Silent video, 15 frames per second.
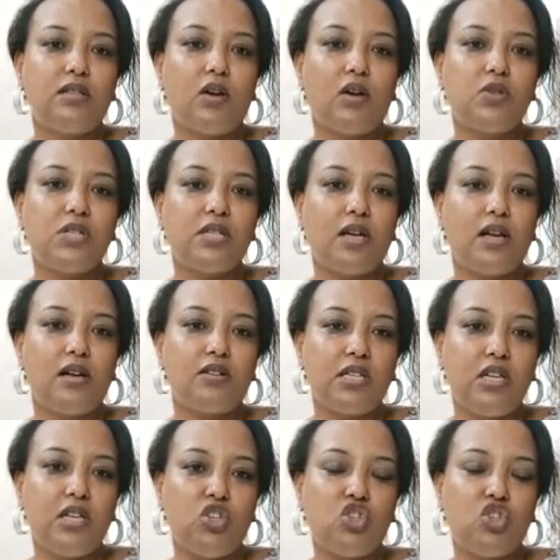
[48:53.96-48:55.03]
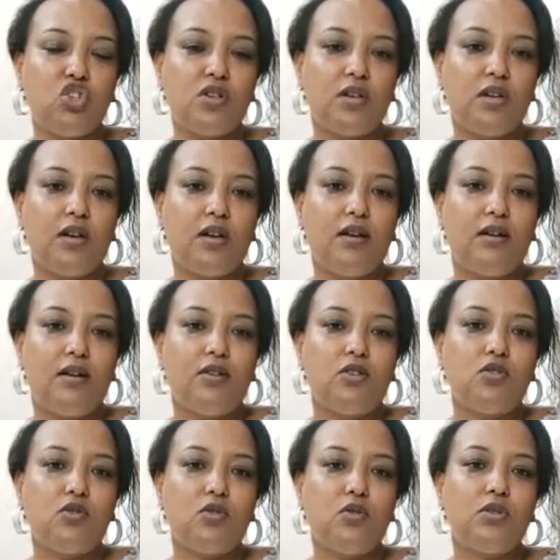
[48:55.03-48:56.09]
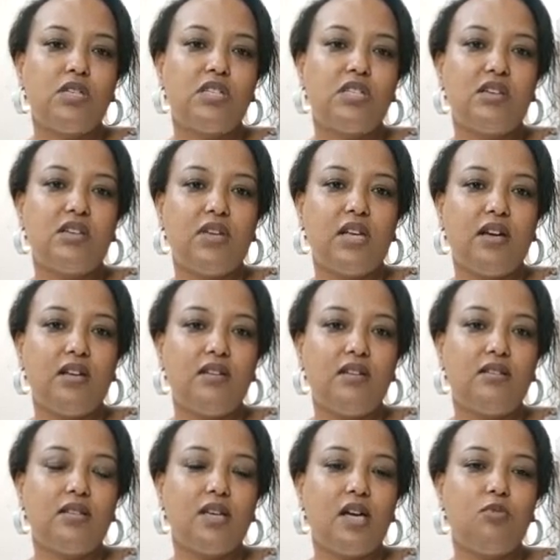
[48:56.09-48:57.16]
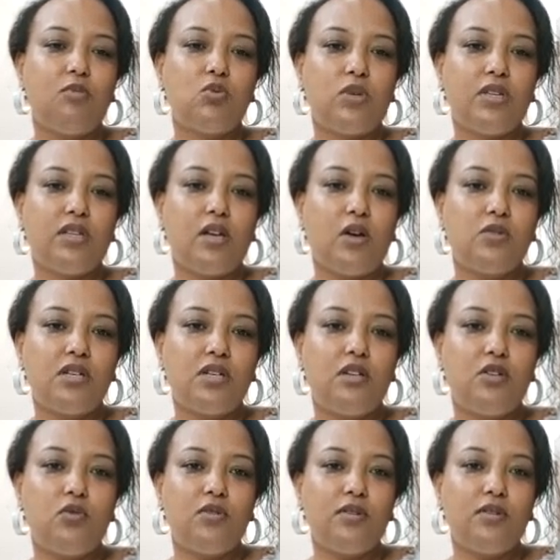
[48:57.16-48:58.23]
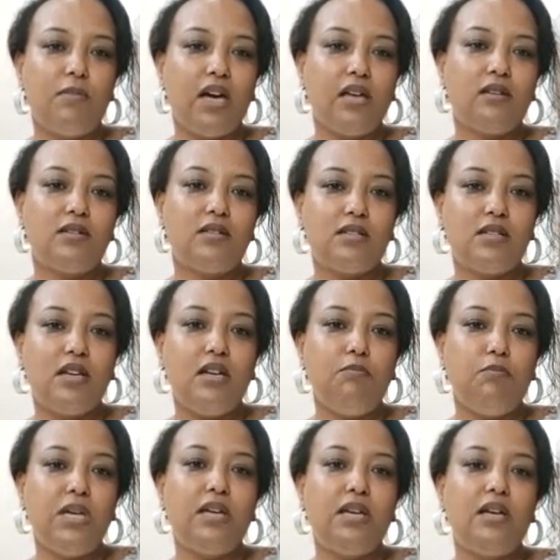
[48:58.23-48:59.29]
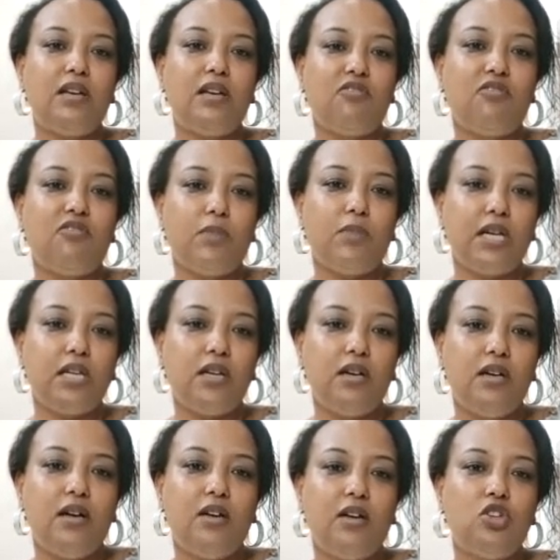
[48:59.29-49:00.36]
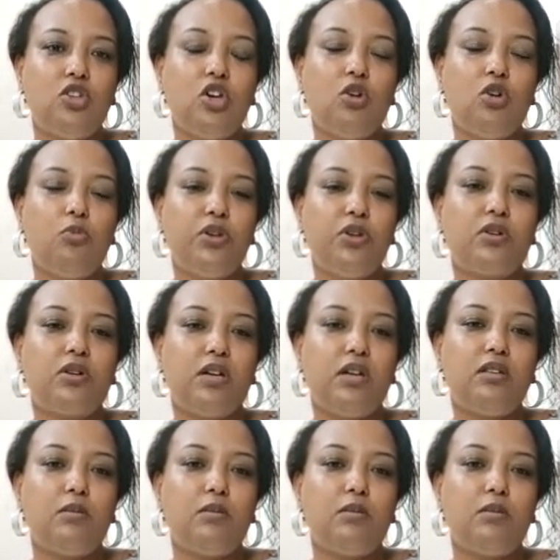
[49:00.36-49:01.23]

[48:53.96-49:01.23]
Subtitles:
$1,000 each. So 700 times 1,000, you do the math, it's big enough money to help you create